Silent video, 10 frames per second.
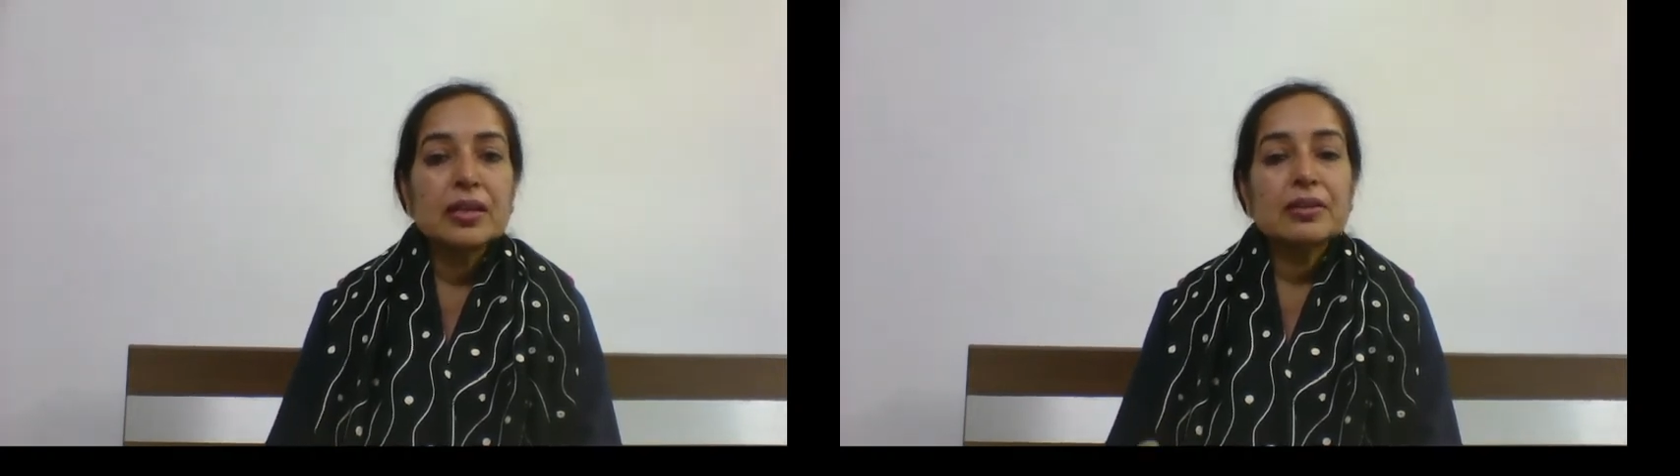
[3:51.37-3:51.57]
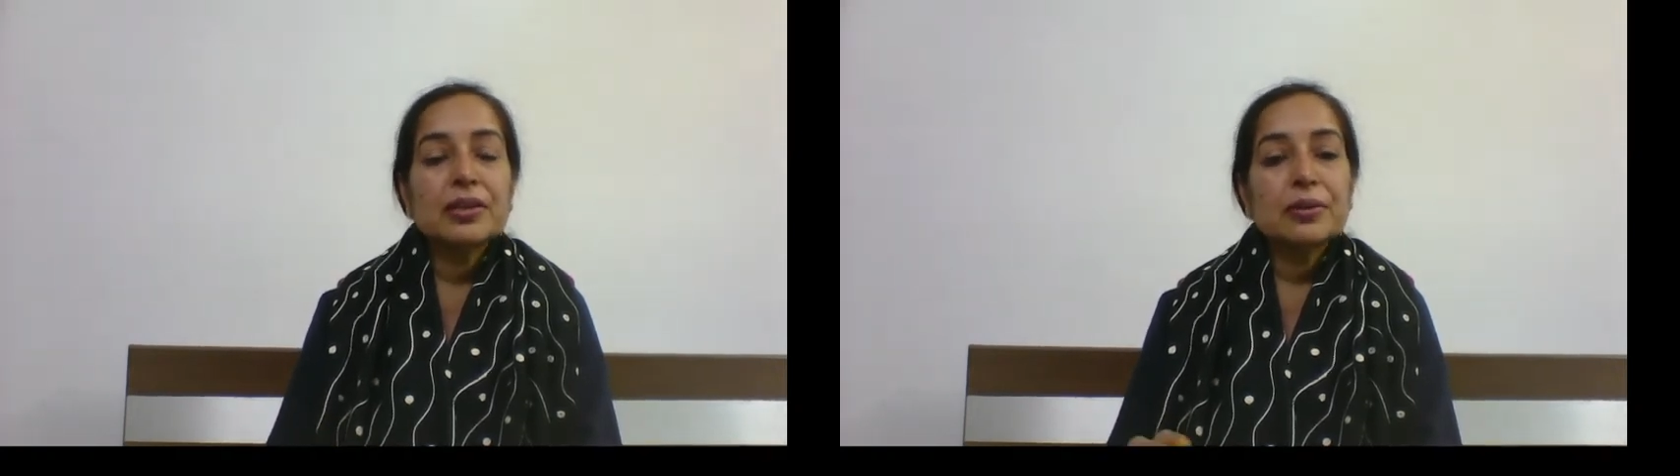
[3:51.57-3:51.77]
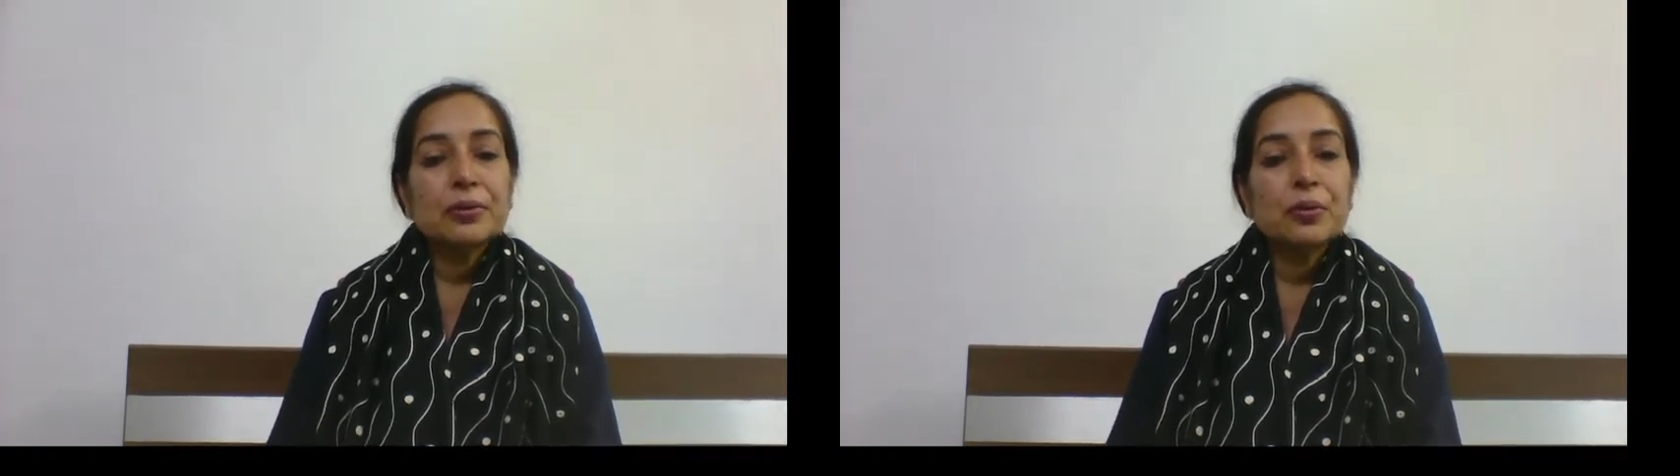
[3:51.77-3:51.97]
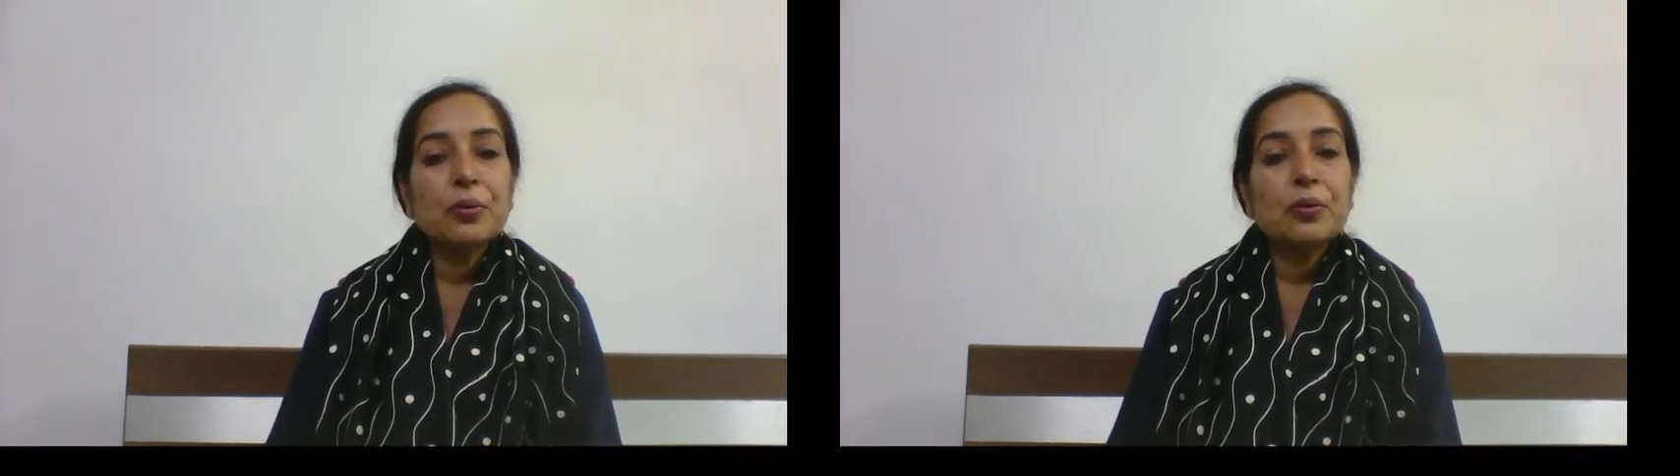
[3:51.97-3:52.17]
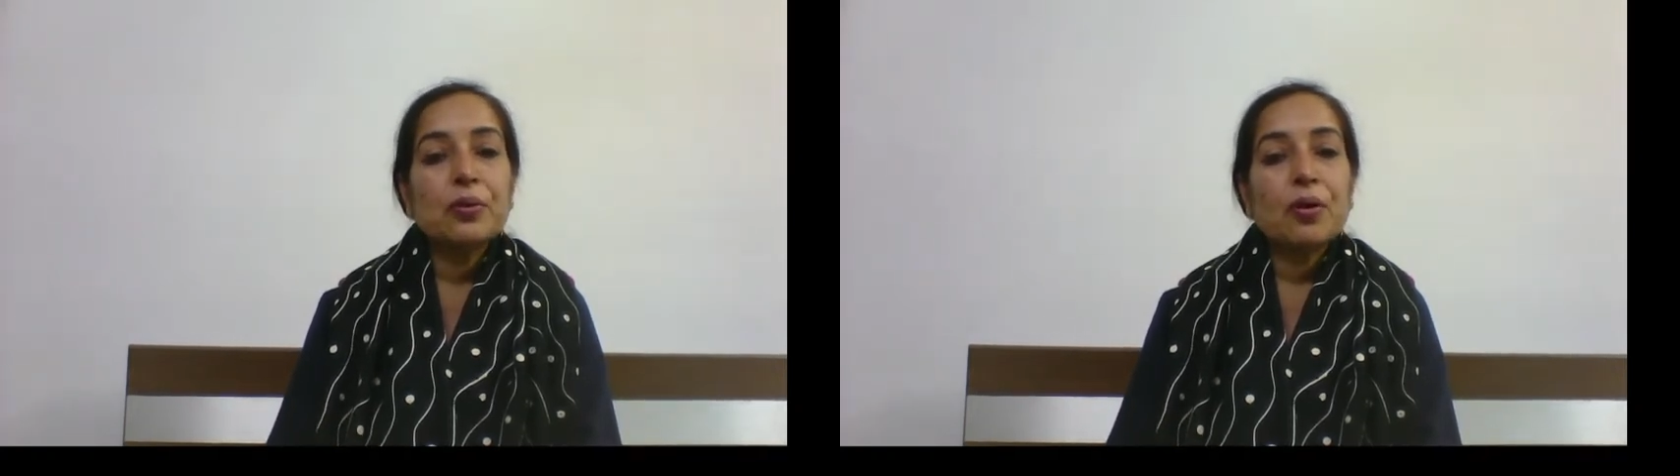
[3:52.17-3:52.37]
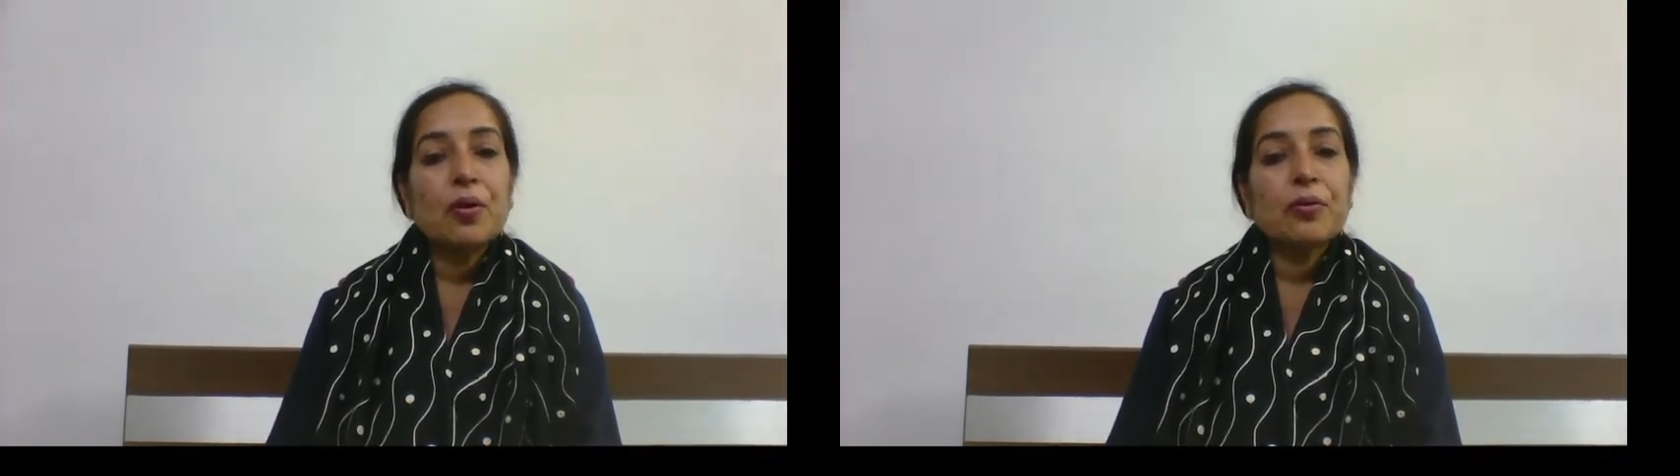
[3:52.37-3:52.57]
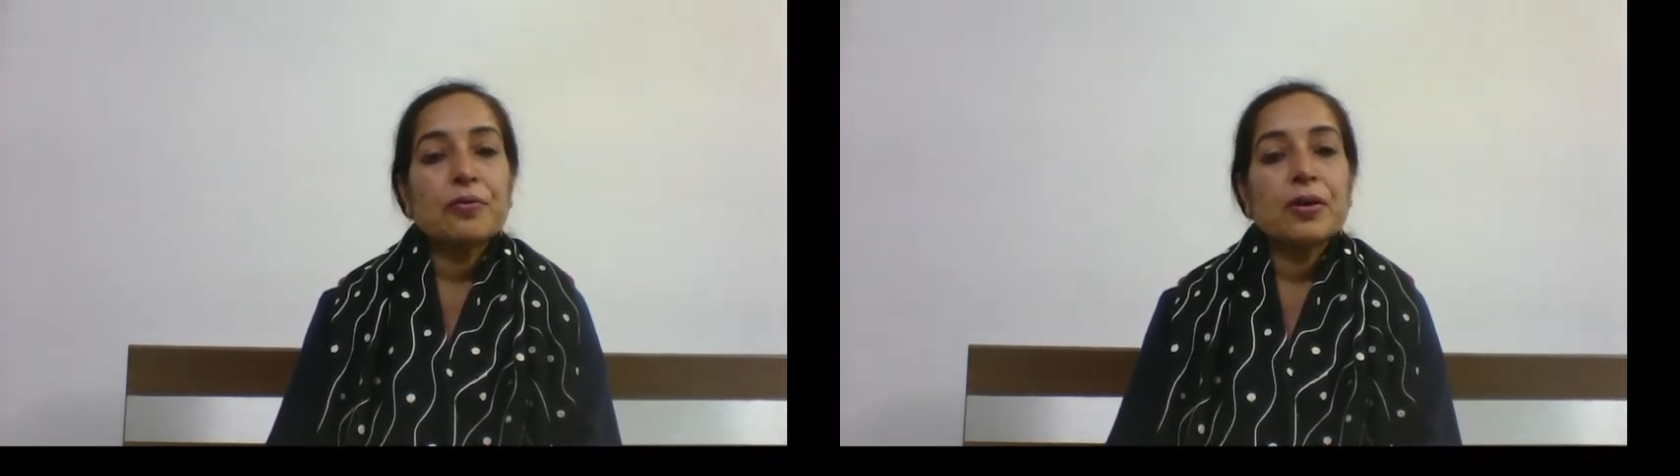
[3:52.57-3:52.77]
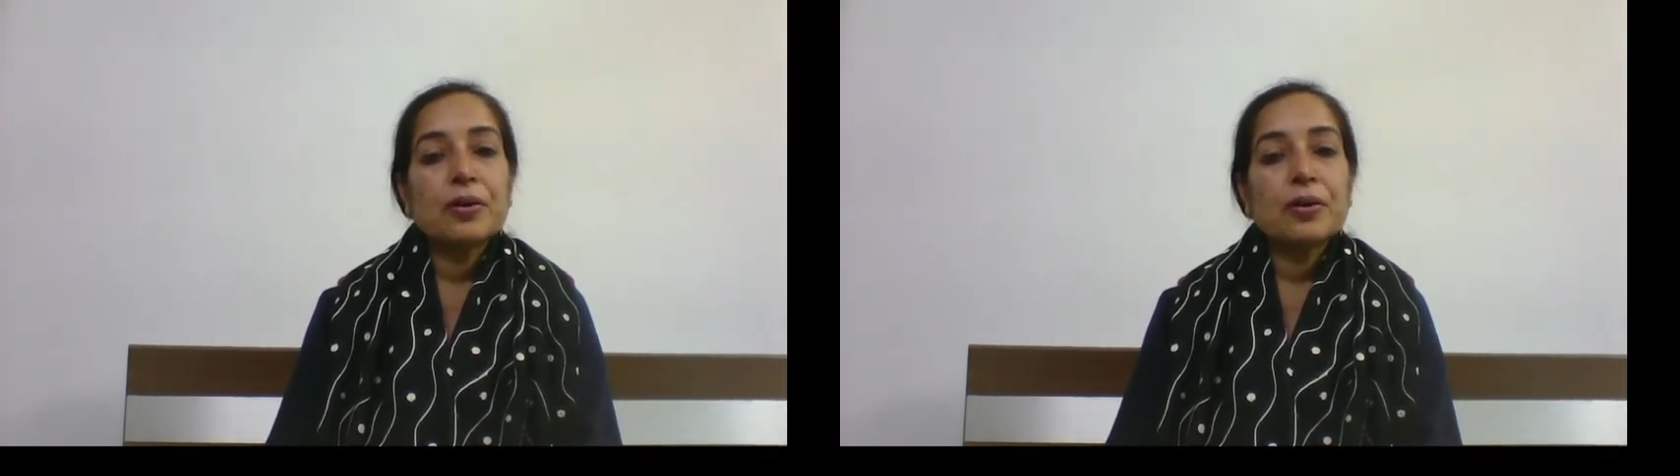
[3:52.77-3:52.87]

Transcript: the whole of